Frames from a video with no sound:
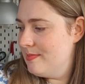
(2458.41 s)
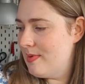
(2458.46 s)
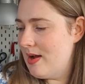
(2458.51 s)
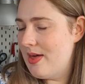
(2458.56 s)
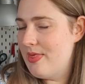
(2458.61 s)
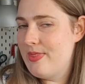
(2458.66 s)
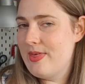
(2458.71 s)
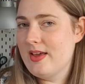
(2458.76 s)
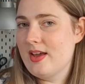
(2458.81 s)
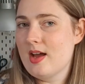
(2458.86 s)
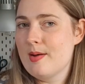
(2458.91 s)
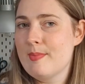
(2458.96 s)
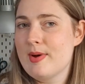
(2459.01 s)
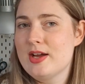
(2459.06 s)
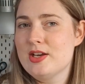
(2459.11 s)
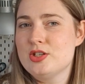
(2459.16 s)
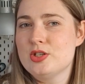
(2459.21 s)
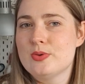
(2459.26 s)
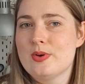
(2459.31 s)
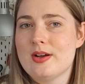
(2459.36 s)
I think I
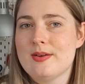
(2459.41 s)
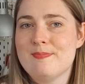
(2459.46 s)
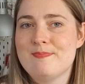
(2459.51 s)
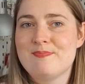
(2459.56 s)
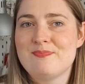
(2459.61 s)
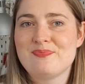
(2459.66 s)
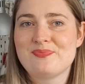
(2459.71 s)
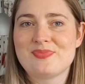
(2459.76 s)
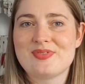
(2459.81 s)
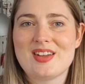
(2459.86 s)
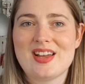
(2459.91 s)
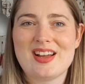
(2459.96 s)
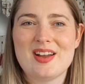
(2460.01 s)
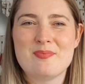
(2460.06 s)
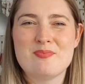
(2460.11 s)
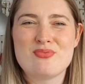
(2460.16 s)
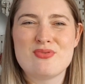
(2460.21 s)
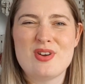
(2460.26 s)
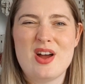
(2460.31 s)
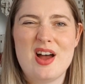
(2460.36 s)
might do a
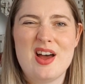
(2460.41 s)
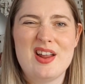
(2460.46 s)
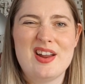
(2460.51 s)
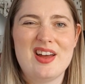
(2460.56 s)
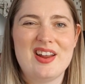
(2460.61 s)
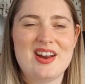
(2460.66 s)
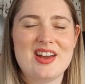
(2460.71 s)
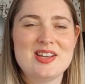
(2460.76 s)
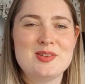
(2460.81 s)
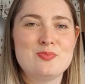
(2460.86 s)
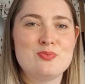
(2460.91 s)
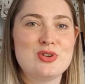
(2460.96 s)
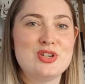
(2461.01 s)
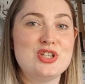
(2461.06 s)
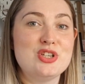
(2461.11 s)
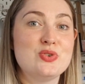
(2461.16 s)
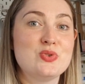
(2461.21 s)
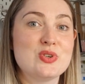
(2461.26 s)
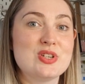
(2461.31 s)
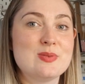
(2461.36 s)
nice
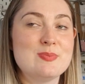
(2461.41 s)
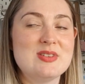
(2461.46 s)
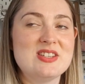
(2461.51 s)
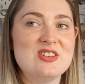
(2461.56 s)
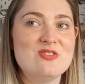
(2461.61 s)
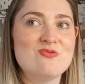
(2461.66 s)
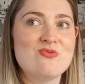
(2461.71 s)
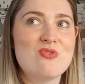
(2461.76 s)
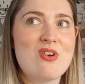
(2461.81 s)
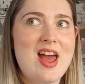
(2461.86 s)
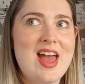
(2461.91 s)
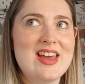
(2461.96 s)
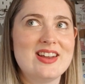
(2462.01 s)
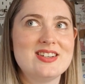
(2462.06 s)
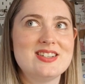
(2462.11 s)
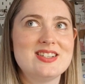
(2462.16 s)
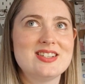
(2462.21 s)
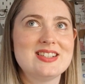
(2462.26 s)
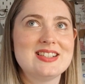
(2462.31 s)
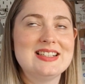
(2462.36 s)
pretty Christmassy
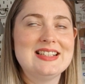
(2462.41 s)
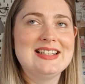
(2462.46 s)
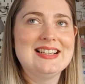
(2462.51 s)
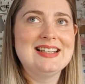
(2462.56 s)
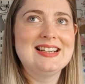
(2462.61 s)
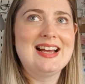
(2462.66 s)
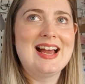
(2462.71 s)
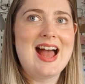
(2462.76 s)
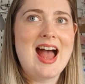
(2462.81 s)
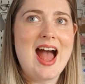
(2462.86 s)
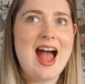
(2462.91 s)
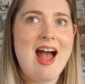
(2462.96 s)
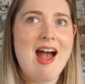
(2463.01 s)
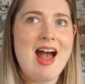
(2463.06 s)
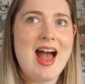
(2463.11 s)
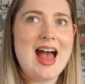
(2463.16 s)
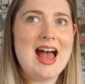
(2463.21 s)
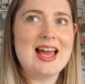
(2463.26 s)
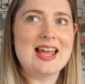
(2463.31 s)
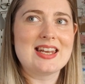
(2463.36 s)
red,
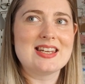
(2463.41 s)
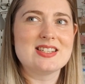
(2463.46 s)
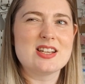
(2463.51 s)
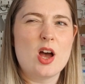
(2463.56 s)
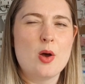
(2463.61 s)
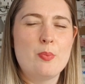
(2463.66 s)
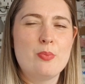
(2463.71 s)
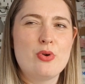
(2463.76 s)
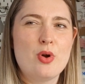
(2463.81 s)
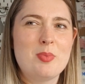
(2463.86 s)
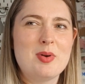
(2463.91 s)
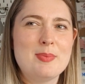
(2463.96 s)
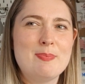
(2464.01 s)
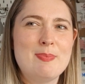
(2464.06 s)
and I'll probably